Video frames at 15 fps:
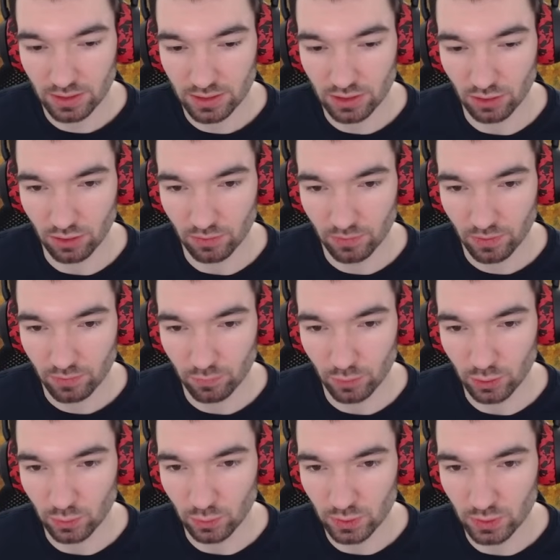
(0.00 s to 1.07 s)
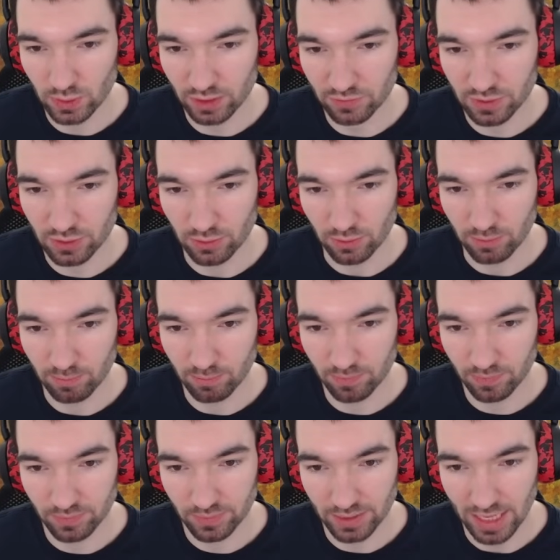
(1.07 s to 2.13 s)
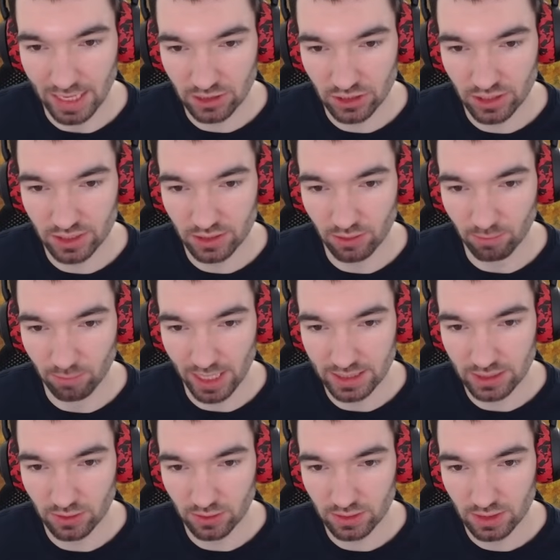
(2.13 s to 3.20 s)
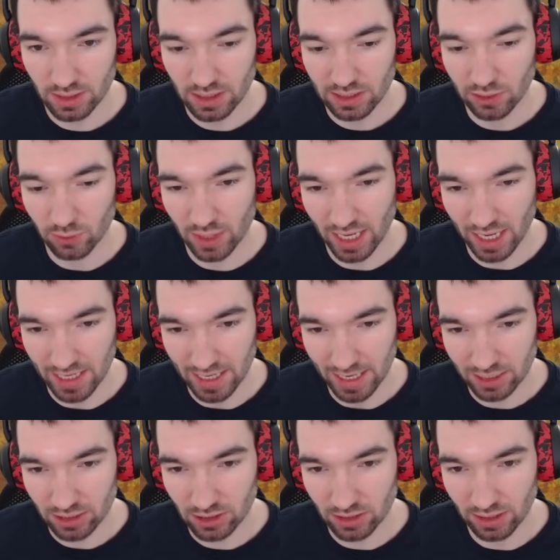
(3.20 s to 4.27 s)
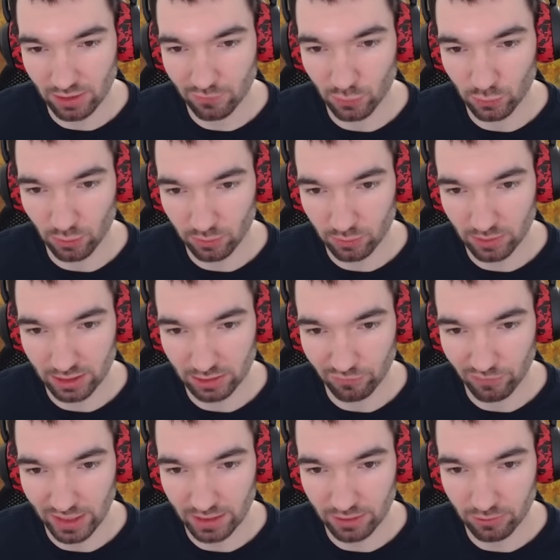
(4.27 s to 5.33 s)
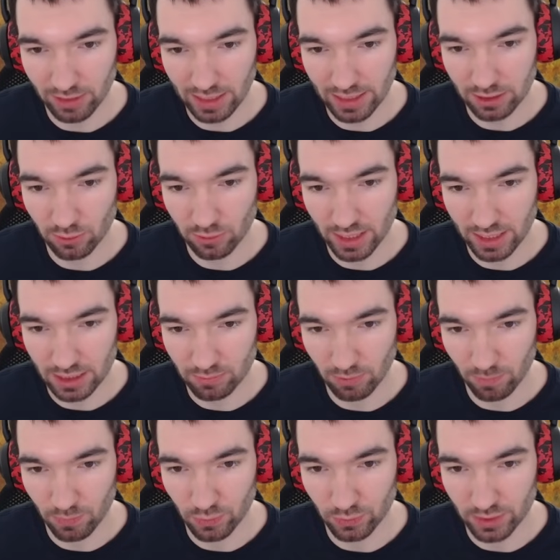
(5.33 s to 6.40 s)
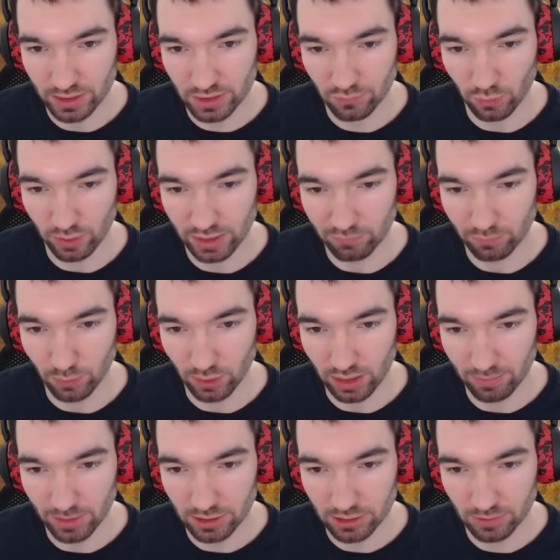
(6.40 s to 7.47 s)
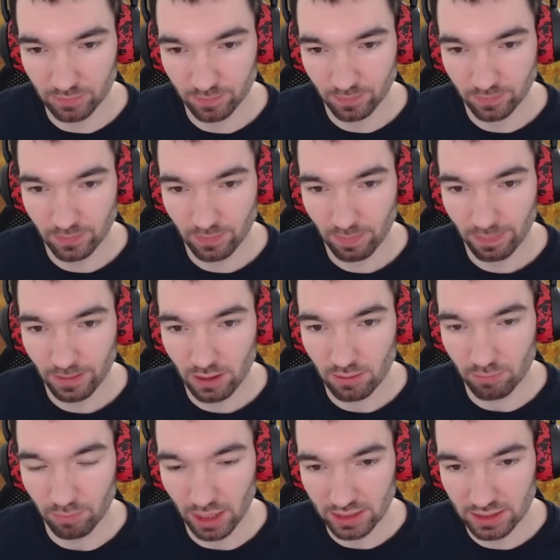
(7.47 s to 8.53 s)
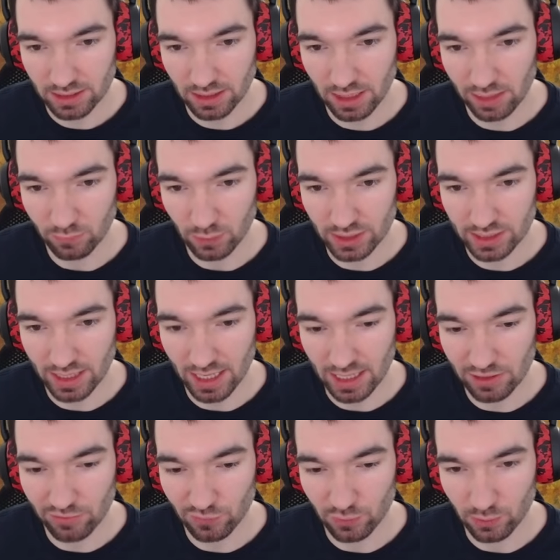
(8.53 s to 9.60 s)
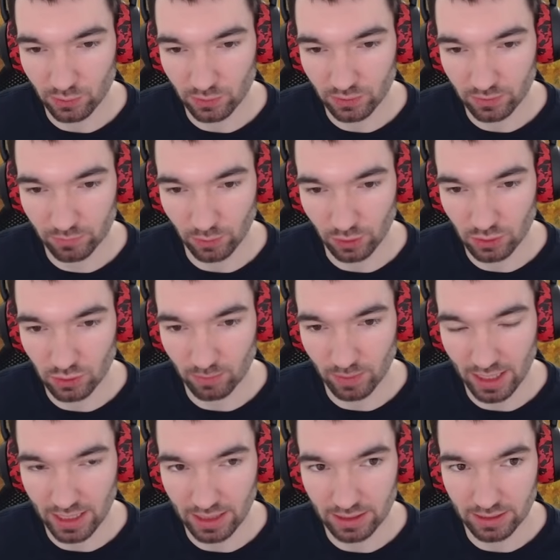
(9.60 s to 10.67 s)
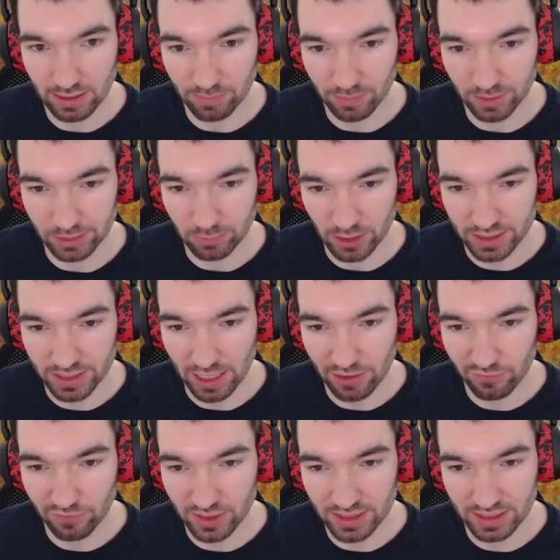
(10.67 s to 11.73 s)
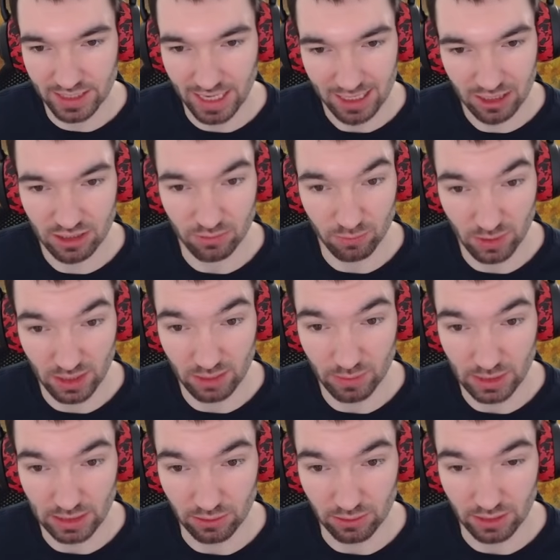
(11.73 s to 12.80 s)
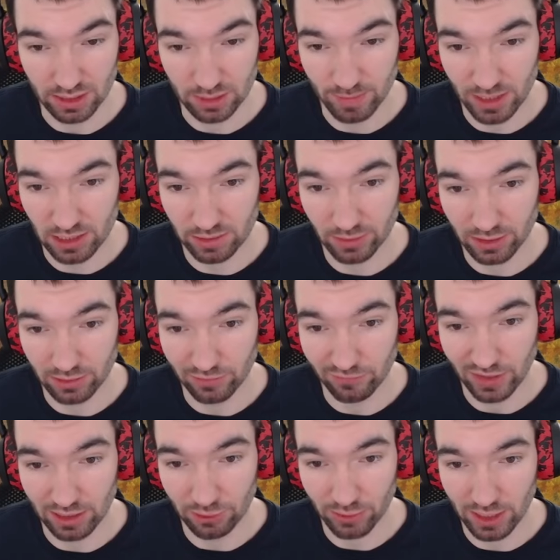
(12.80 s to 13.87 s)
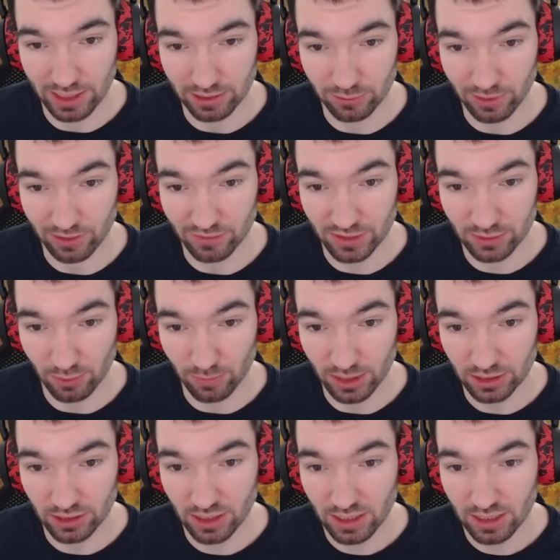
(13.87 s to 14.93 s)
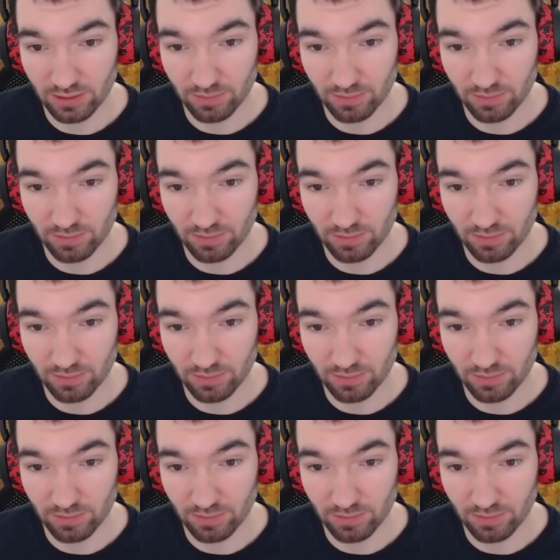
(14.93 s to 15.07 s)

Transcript: So Virtuoso gives you H's on Blade Songs. You can actually, if you don't run Defender Relic, you can swap to this for even more damage. But I would say if you want to play a bit more safe, this is actually really, really good. Especially with the Defender Relic, you give so much